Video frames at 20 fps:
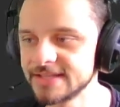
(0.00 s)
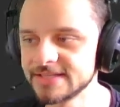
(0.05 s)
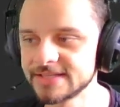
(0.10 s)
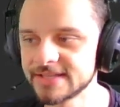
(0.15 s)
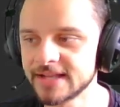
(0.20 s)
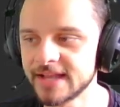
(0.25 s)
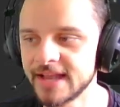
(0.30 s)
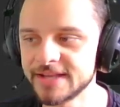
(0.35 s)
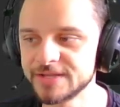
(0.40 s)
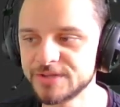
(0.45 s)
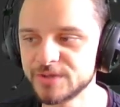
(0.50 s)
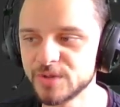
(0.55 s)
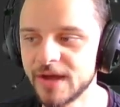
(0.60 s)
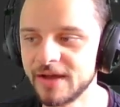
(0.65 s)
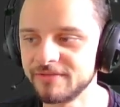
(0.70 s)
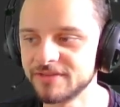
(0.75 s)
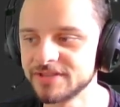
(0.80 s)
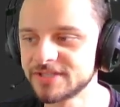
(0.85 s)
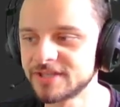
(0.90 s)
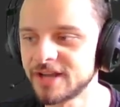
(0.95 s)
this class do
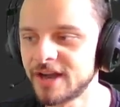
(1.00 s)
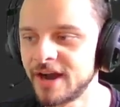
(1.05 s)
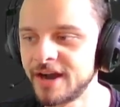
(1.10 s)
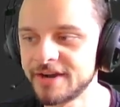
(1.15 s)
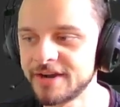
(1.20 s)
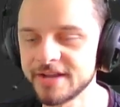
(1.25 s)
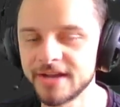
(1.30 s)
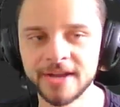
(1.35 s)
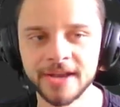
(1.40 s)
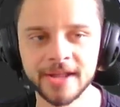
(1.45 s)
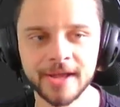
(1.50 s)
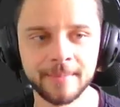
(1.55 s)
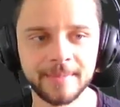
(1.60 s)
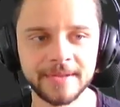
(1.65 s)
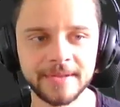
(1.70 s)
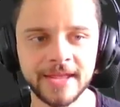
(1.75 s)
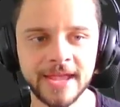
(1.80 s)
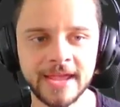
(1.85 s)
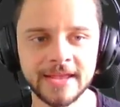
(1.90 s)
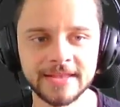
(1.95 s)
have a start, an
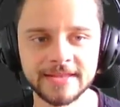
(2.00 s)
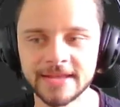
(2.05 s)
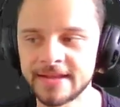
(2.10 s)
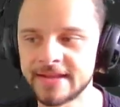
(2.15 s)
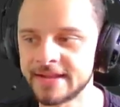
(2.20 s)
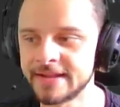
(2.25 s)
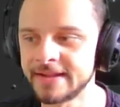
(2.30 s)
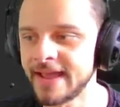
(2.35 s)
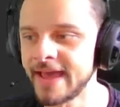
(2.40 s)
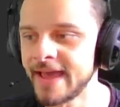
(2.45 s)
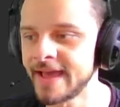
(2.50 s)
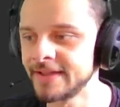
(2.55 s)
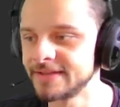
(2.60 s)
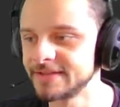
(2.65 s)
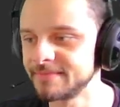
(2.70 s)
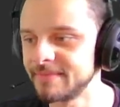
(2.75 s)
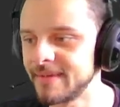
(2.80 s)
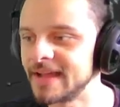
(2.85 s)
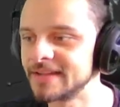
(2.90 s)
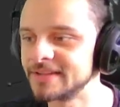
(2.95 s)
update, and an
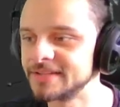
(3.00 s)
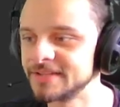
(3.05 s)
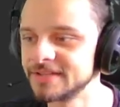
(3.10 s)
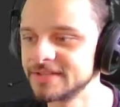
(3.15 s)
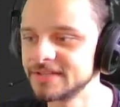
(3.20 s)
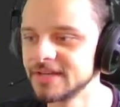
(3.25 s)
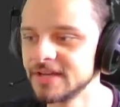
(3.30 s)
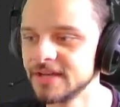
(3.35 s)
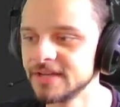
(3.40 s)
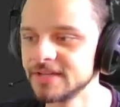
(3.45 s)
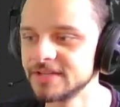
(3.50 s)
end method,